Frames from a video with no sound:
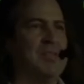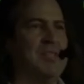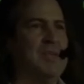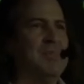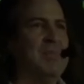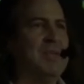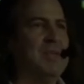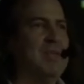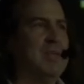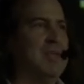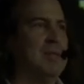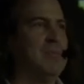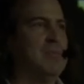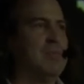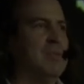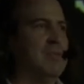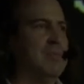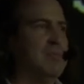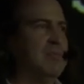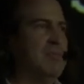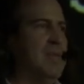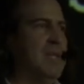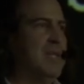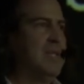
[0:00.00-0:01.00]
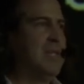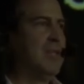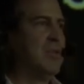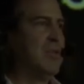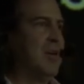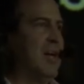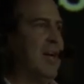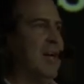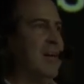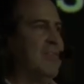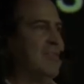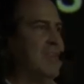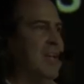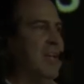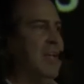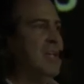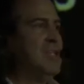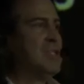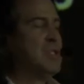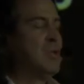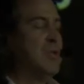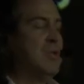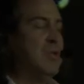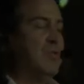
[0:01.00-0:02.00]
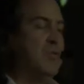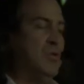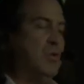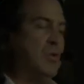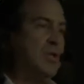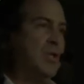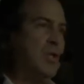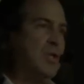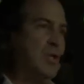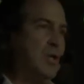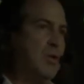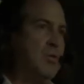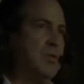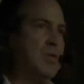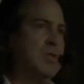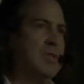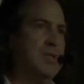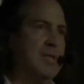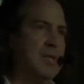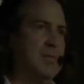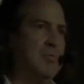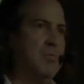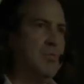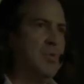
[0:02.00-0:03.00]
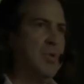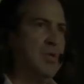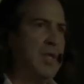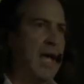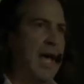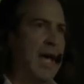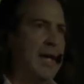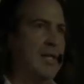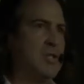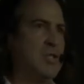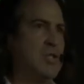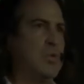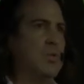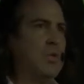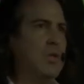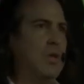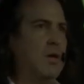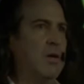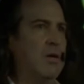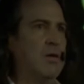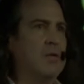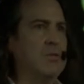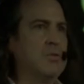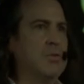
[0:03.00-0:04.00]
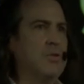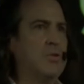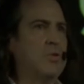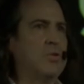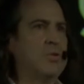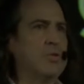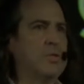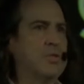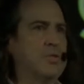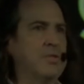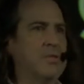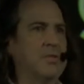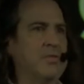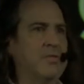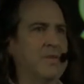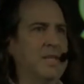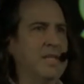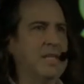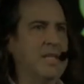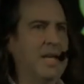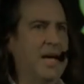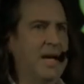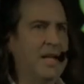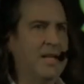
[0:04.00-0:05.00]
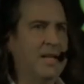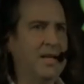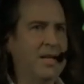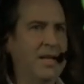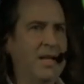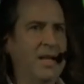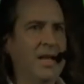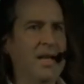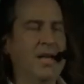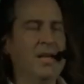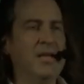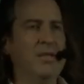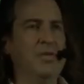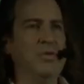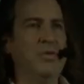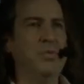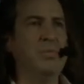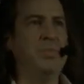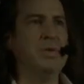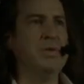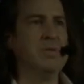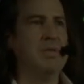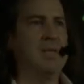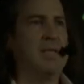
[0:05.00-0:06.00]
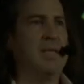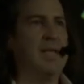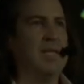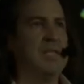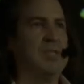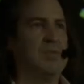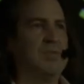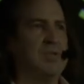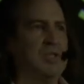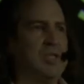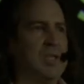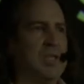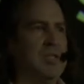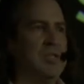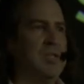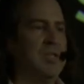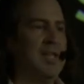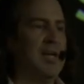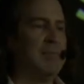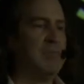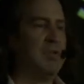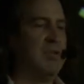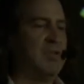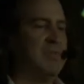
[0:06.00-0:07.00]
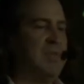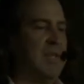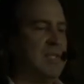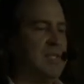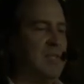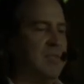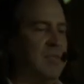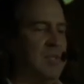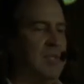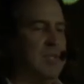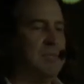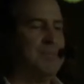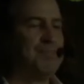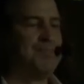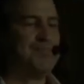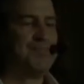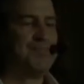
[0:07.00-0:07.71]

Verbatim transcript: Give me a number, make a graph. So if you can go to them with actual hardcore survey data, you build a case for change a lot more effectively.